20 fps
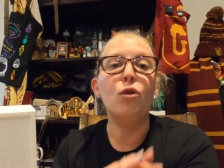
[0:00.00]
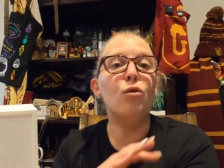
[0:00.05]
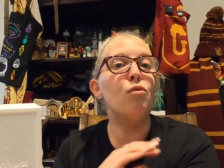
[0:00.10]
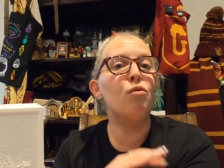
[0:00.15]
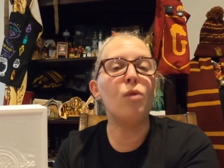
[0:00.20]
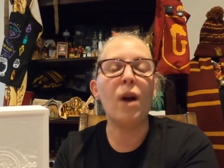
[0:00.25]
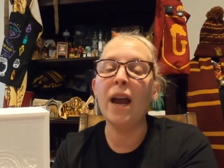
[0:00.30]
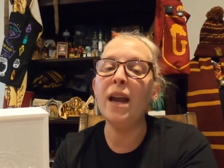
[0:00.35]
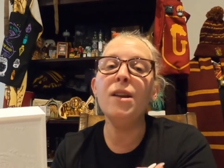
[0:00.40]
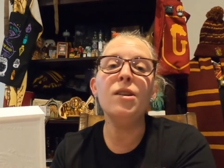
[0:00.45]

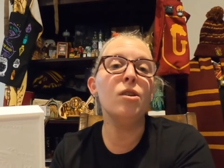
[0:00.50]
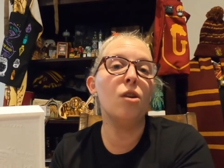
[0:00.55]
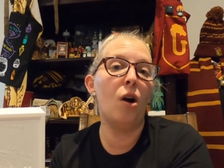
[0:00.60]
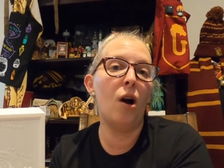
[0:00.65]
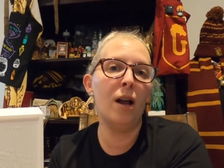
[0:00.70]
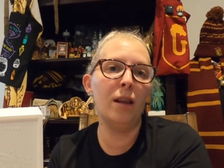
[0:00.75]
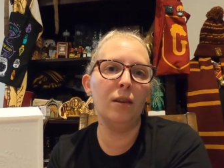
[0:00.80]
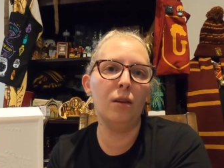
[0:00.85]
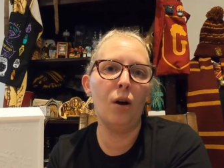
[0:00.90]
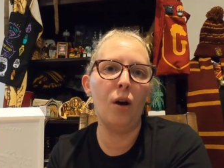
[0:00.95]
great
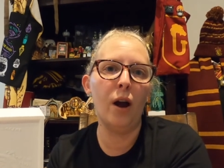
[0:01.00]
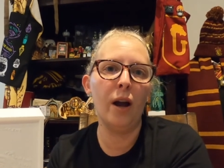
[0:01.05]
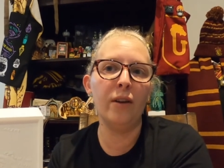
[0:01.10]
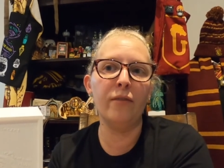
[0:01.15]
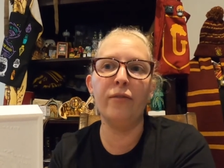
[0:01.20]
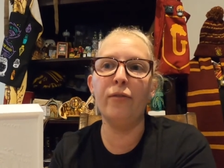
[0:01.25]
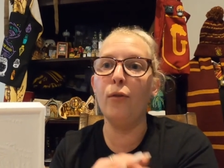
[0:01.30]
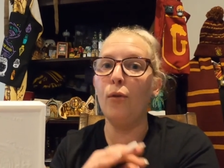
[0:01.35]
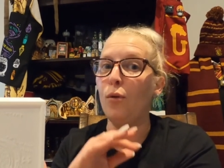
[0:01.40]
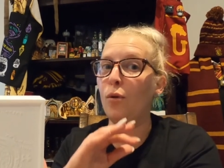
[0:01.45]
night
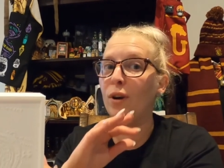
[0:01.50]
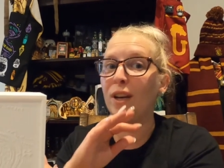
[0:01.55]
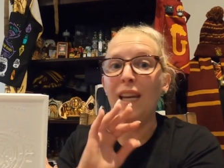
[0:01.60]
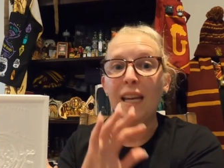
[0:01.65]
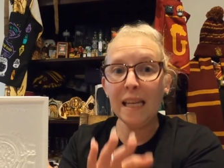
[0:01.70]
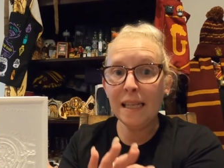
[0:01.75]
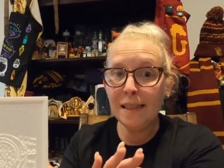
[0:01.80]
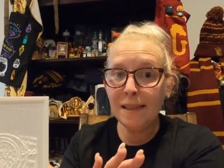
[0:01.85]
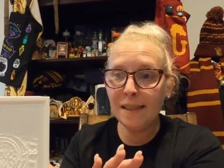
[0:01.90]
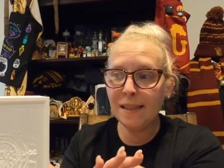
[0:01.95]
light for
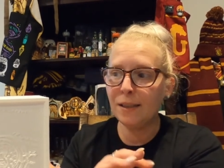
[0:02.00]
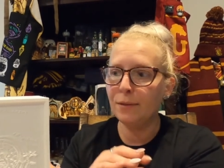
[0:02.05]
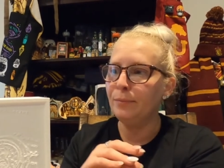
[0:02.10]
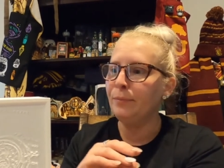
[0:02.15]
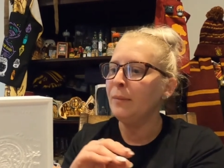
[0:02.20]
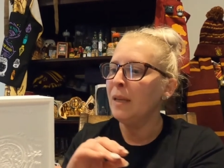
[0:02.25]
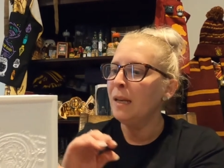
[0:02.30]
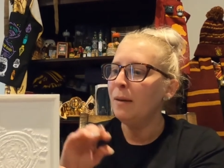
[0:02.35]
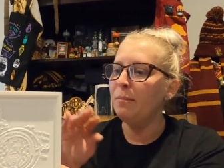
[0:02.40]
kids